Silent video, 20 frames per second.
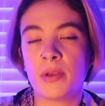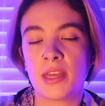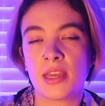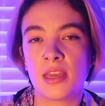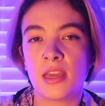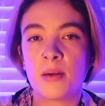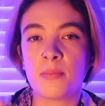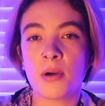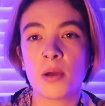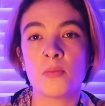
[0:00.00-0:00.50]

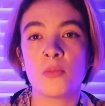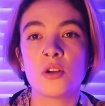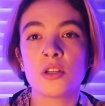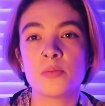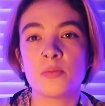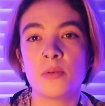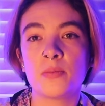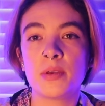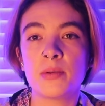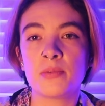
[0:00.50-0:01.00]
picking up on
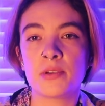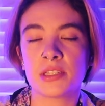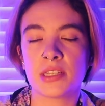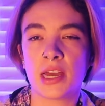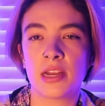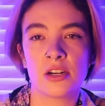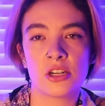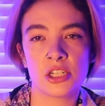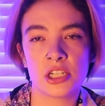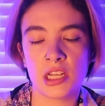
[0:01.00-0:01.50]
multiple people's
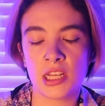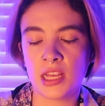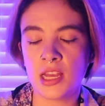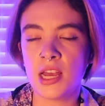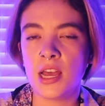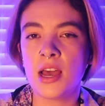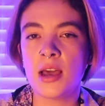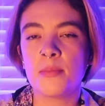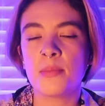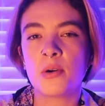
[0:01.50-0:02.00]
energy.
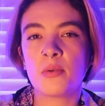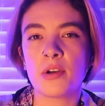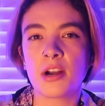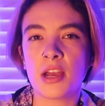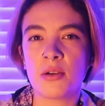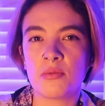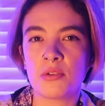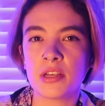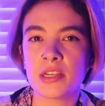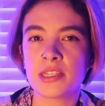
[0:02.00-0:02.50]
But what
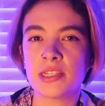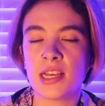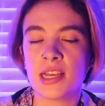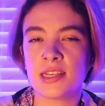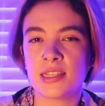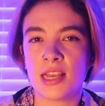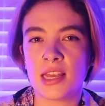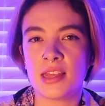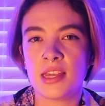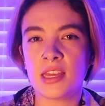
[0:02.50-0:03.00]
I will say
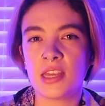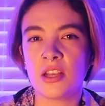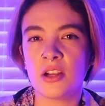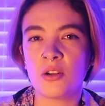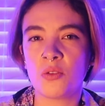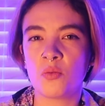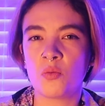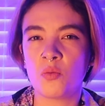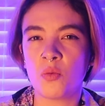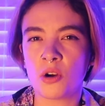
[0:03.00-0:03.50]
is I think
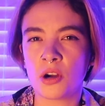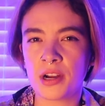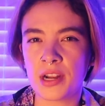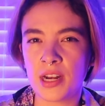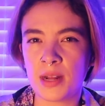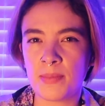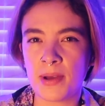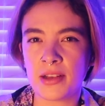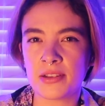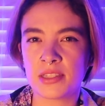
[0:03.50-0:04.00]
you're
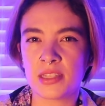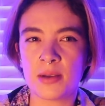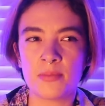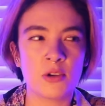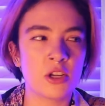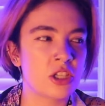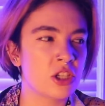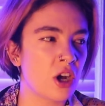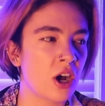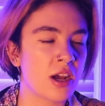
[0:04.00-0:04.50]
worried about
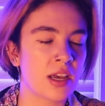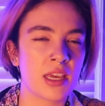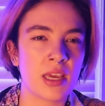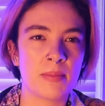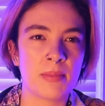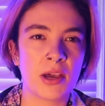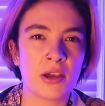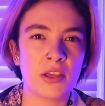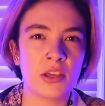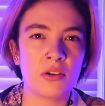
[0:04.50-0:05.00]
someone talking
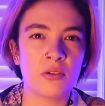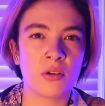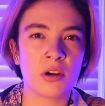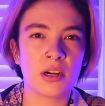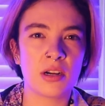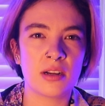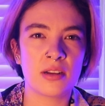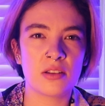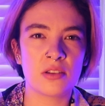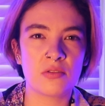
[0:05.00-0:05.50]
about you,
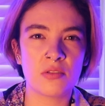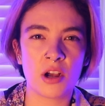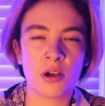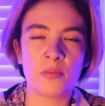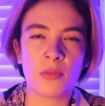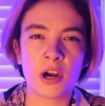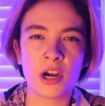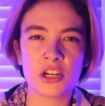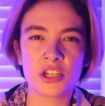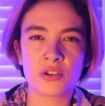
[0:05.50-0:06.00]
or throughout
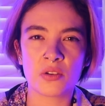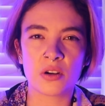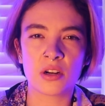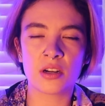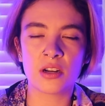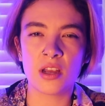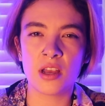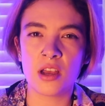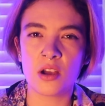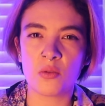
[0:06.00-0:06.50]
March,
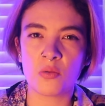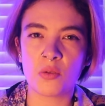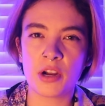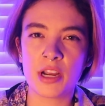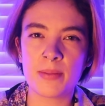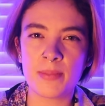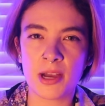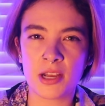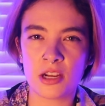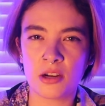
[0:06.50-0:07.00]
or
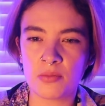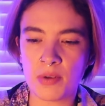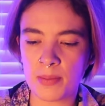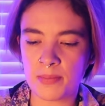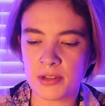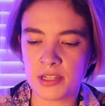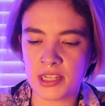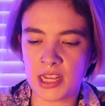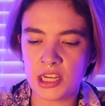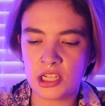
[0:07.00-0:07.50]
worried about your
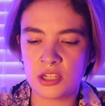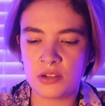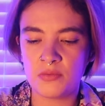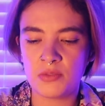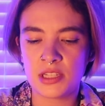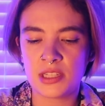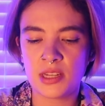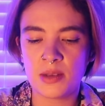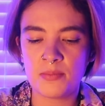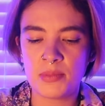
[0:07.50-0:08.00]
reputation
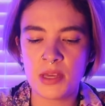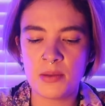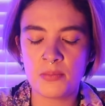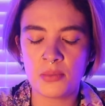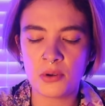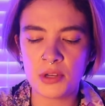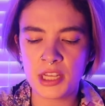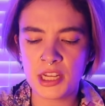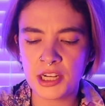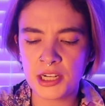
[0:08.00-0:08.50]
with some
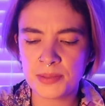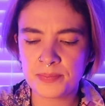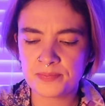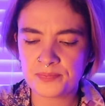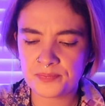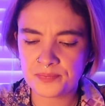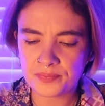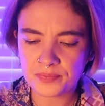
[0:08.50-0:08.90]
people here.